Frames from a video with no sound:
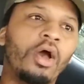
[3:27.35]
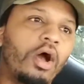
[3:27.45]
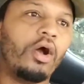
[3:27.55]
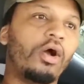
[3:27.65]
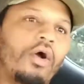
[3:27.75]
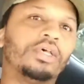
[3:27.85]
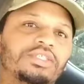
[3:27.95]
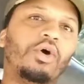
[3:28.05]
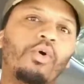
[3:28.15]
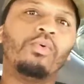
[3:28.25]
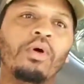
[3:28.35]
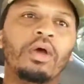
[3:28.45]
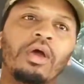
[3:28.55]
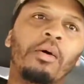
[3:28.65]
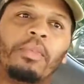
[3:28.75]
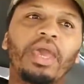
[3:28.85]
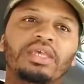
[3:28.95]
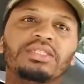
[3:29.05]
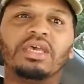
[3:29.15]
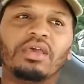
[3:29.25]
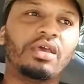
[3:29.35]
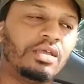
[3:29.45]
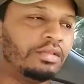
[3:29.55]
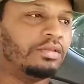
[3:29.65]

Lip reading: oh, it's so amazing, and